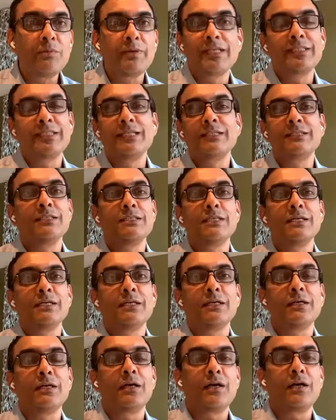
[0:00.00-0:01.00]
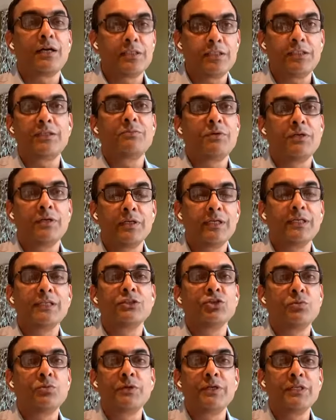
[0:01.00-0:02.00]
my sense is the
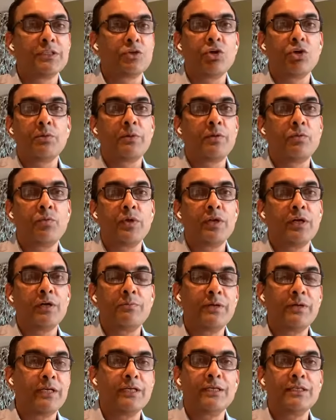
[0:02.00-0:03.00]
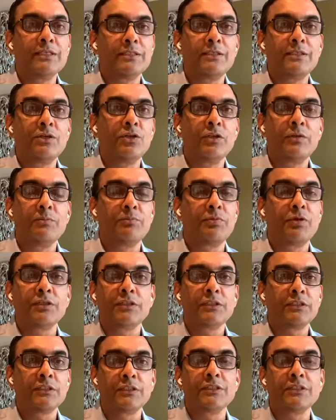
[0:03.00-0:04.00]
consumer is going to be a winner, because the
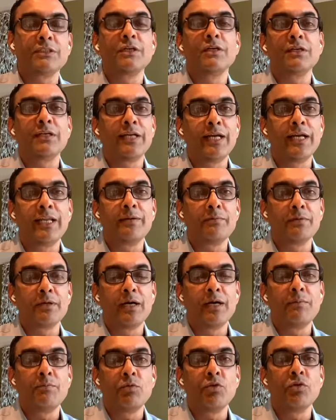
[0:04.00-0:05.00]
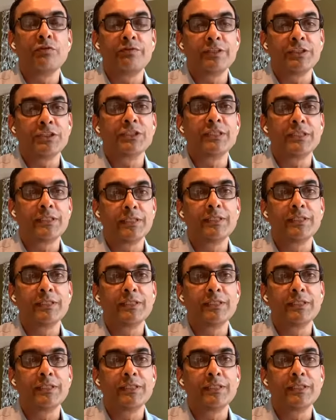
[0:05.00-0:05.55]
process is certainly getting more efficient.